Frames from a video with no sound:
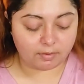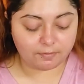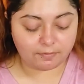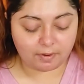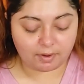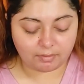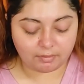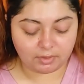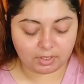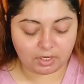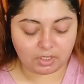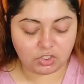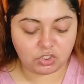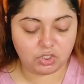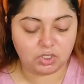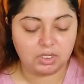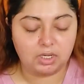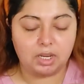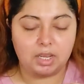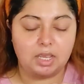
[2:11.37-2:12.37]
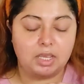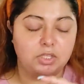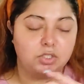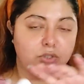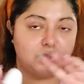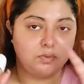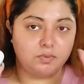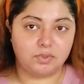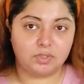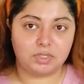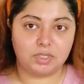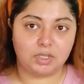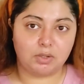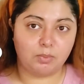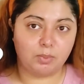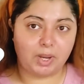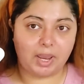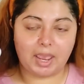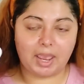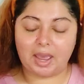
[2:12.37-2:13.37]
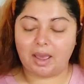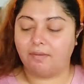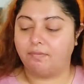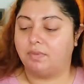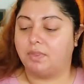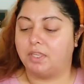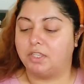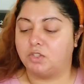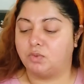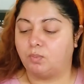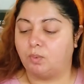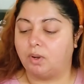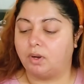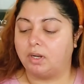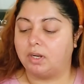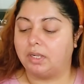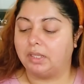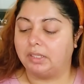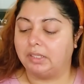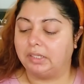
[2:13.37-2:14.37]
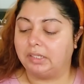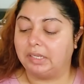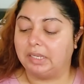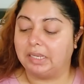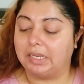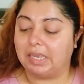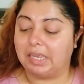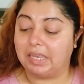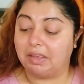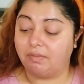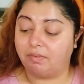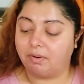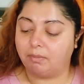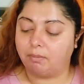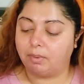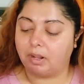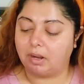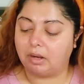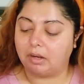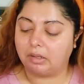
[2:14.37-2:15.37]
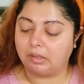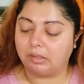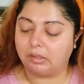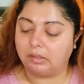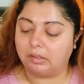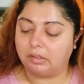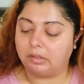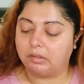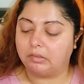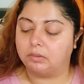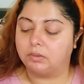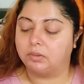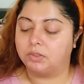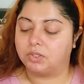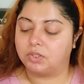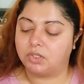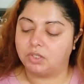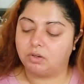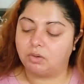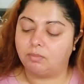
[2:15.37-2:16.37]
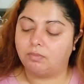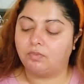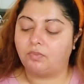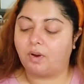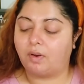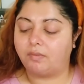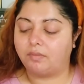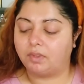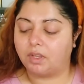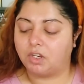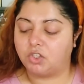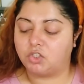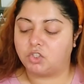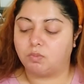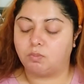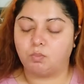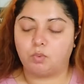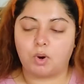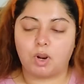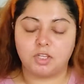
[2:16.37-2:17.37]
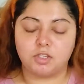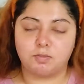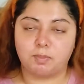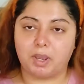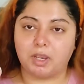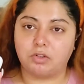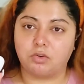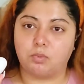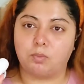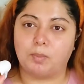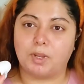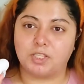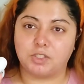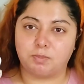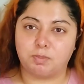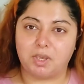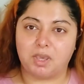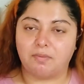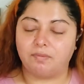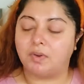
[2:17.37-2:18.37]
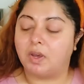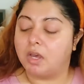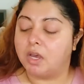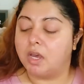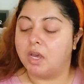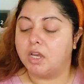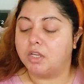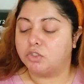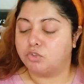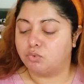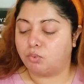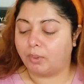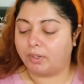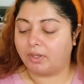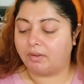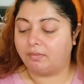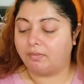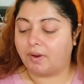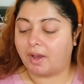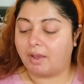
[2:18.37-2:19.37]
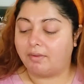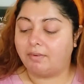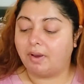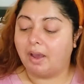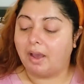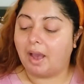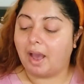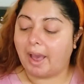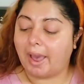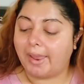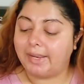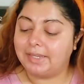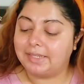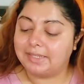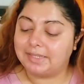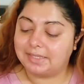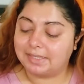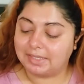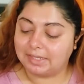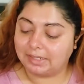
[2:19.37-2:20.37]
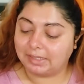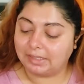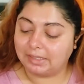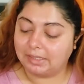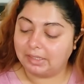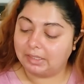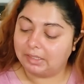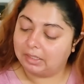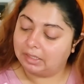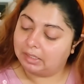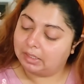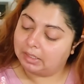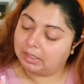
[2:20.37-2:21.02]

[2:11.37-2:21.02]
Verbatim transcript: uh, foundation, as you've seen, we have this one Clinique Even Better Clinical Serum Foundation Broad Spectrum S P F twenty-five. I still,